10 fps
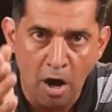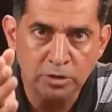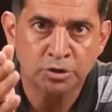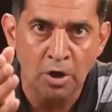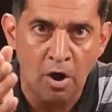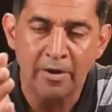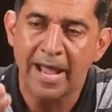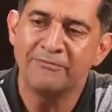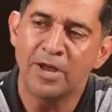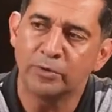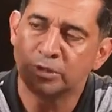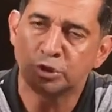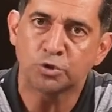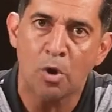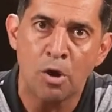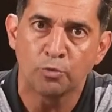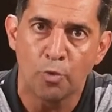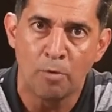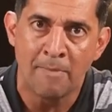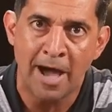odds are a very strong
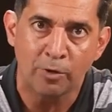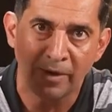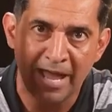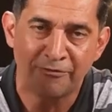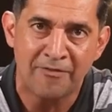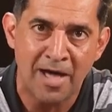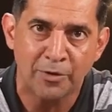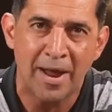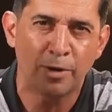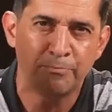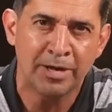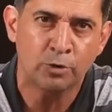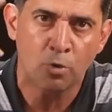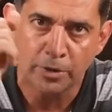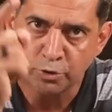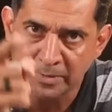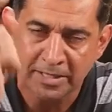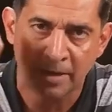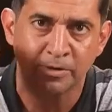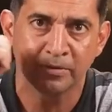role model, a father had a big role in you
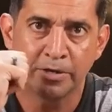becoming a